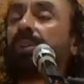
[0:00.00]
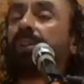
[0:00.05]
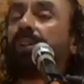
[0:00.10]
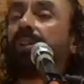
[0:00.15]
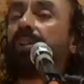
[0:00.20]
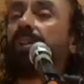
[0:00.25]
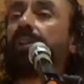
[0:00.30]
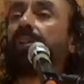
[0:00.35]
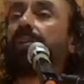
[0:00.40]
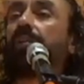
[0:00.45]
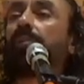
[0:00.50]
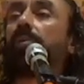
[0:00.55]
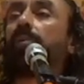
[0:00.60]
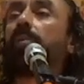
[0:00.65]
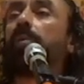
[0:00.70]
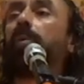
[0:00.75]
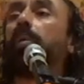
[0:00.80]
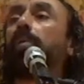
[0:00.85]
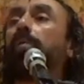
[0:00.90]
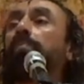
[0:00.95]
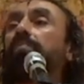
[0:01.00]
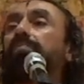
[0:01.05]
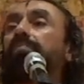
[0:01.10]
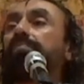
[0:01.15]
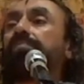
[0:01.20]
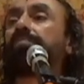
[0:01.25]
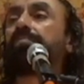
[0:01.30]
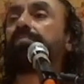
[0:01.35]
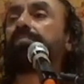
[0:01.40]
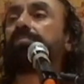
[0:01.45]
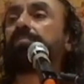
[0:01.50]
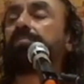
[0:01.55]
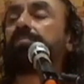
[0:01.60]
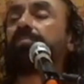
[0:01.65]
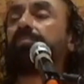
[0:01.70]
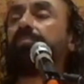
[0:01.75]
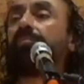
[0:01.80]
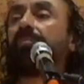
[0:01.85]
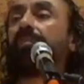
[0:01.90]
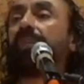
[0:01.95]
her to go.
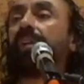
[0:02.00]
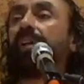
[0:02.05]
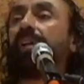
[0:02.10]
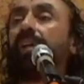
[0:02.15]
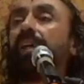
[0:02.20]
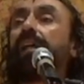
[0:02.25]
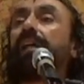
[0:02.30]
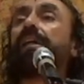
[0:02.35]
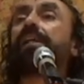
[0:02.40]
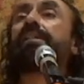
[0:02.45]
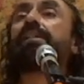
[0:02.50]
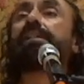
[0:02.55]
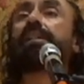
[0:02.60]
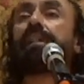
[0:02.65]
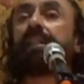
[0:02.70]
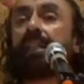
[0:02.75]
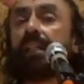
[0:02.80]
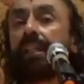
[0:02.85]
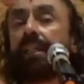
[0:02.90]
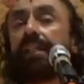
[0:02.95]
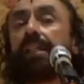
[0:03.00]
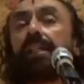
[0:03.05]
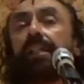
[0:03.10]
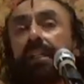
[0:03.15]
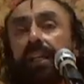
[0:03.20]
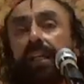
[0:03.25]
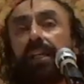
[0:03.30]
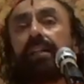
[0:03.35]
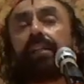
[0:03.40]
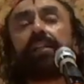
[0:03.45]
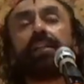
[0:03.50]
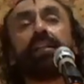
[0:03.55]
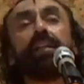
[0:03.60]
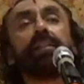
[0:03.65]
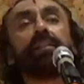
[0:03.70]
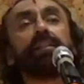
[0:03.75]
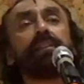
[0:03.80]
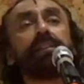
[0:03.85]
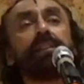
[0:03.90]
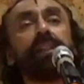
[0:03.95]
She did
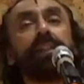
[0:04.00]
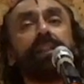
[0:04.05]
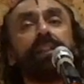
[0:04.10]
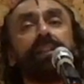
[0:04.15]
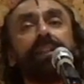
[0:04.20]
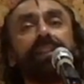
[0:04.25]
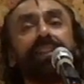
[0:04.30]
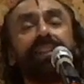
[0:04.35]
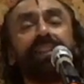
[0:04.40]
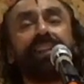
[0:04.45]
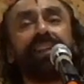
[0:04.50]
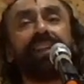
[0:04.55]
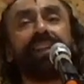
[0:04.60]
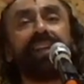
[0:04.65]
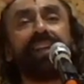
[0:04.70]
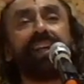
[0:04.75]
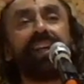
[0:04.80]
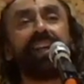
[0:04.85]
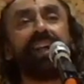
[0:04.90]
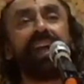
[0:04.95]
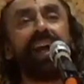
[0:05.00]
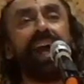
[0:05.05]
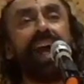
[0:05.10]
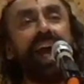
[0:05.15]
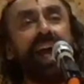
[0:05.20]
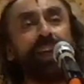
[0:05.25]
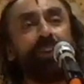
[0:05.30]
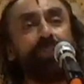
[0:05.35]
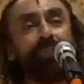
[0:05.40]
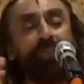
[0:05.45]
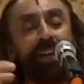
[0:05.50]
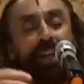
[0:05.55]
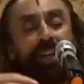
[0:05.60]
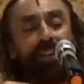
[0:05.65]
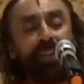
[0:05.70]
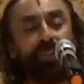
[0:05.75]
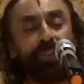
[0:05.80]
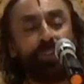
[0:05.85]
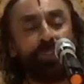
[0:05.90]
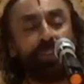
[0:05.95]
conceive and
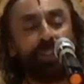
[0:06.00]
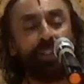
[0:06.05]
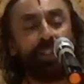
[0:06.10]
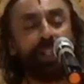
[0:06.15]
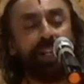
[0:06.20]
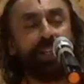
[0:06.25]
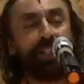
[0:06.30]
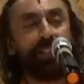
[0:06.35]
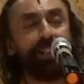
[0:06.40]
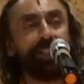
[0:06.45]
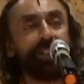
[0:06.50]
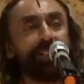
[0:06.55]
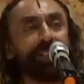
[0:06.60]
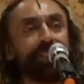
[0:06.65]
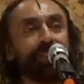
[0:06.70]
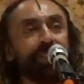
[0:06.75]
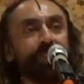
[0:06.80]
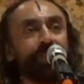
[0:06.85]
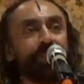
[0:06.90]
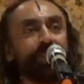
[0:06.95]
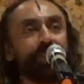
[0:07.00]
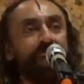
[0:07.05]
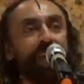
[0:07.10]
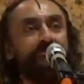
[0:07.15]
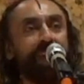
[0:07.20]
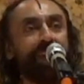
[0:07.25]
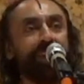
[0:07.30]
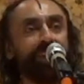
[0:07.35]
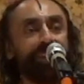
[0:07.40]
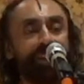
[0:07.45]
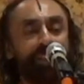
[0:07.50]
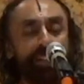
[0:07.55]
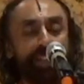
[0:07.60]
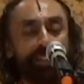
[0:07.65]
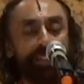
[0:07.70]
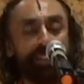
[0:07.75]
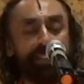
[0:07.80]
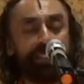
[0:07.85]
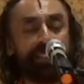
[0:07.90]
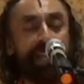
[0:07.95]
went to the dentist's chair
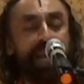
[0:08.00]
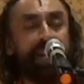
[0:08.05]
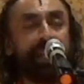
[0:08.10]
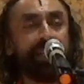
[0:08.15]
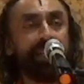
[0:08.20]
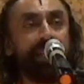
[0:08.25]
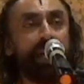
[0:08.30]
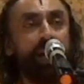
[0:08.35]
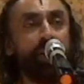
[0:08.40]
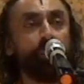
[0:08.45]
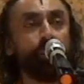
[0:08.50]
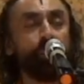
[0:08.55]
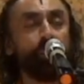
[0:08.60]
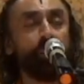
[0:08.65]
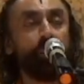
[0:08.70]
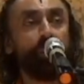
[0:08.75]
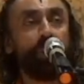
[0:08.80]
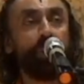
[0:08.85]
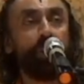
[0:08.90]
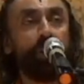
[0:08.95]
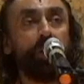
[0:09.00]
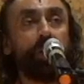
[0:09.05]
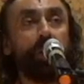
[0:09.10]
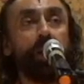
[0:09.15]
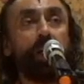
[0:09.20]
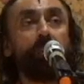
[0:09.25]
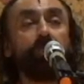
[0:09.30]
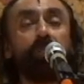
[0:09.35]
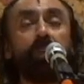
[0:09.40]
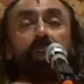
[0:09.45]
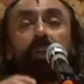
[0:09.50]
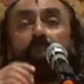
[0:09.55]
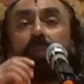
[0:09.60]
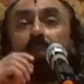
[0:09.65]
and sat down. But